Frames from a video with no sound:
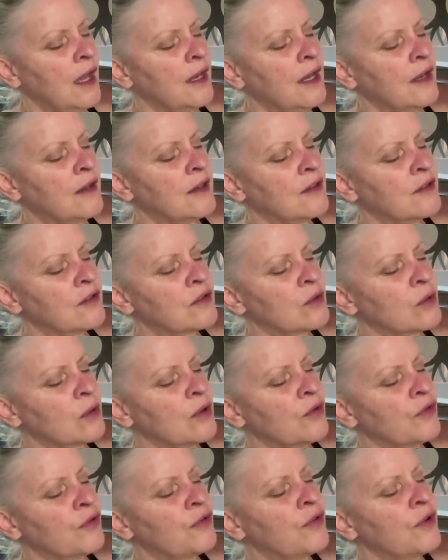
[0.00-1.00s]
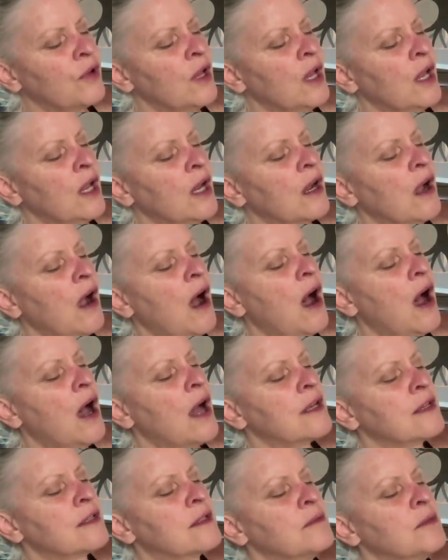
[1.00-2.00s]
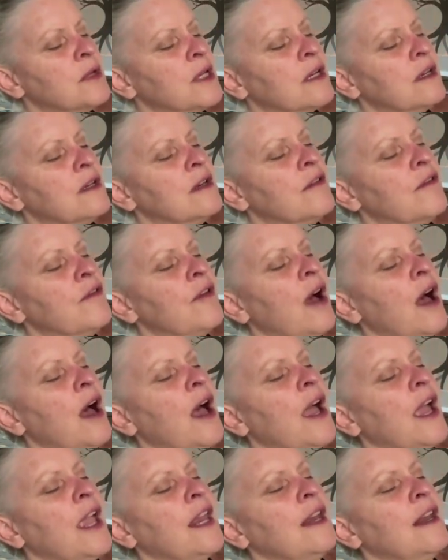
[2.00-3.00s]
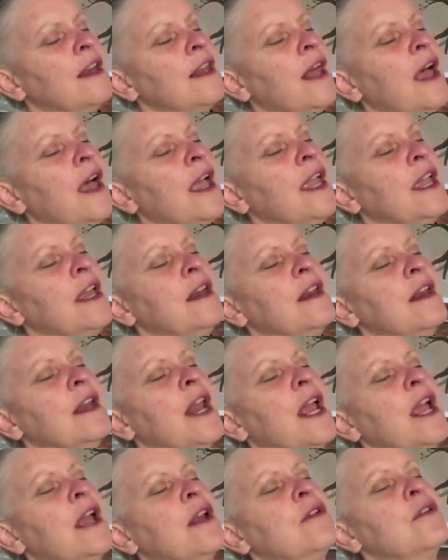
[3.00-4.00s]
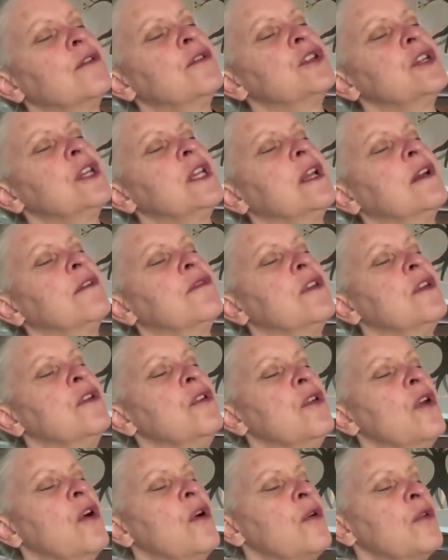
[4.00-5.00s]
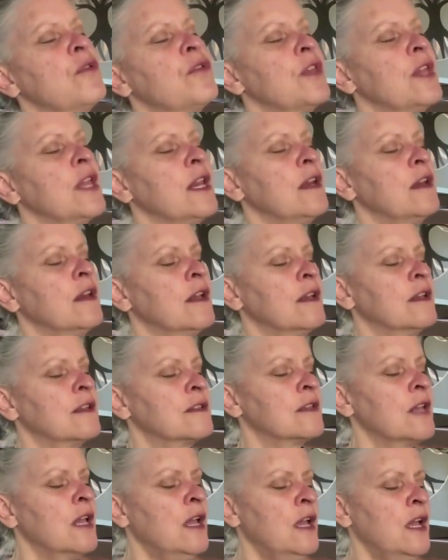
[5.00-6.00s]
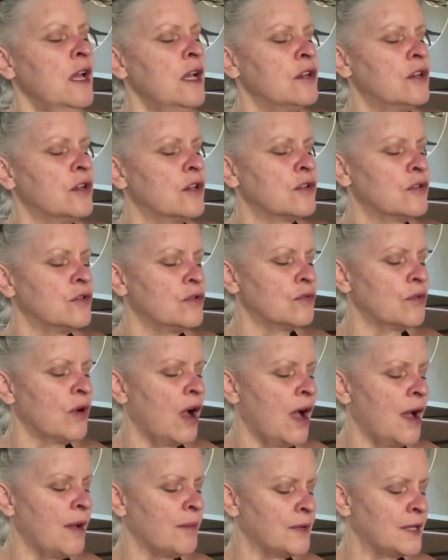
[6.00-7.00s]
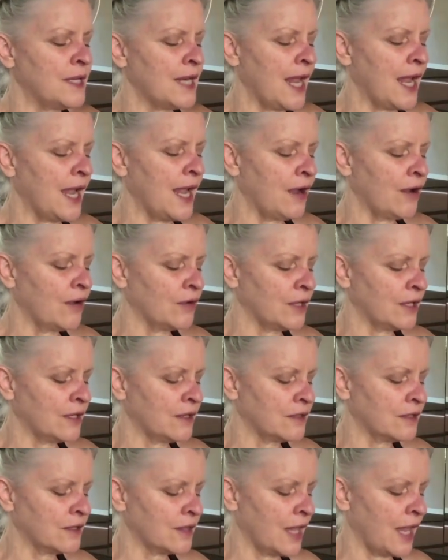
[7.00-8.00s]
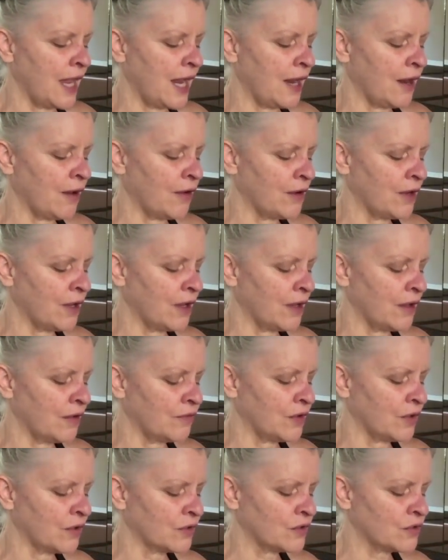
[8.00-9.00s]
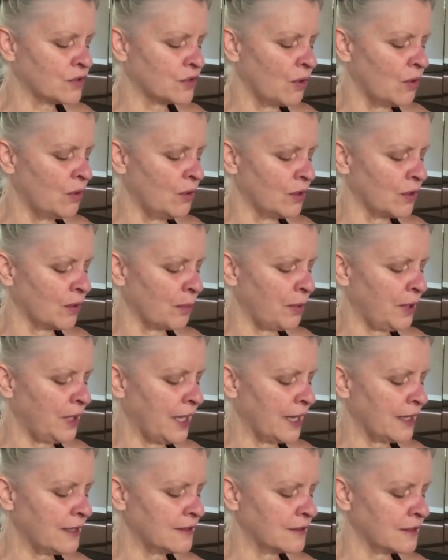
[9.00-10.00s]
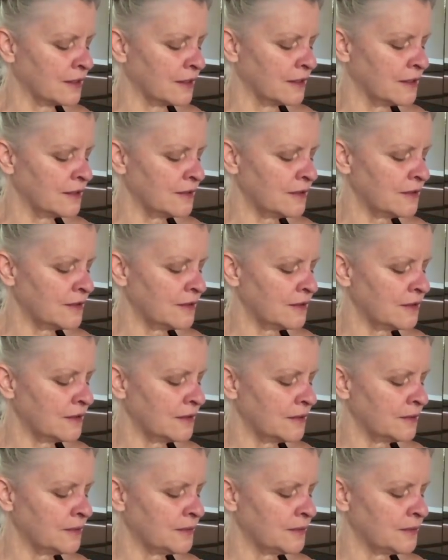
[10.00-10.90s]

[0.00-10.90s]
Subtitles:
And that this sort of cosmic divine light and energy of the nothingness just drop down into the area of your solar plexus.